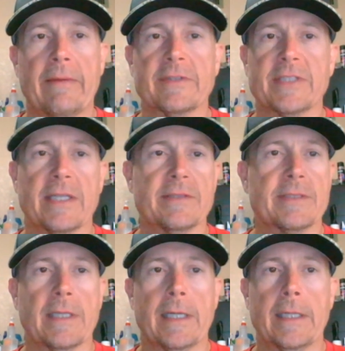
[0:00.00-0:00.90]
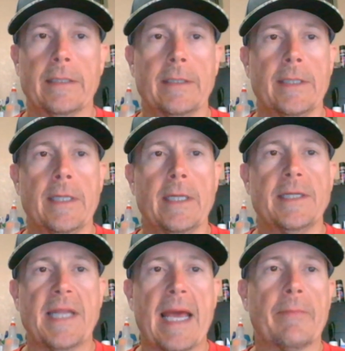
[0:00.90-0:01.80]
ever since
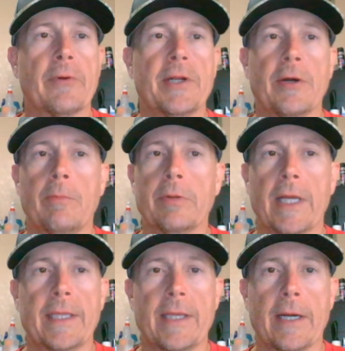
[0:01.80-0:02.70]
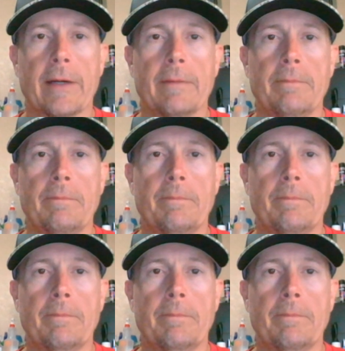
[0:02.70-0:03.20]
Dan Marino played there.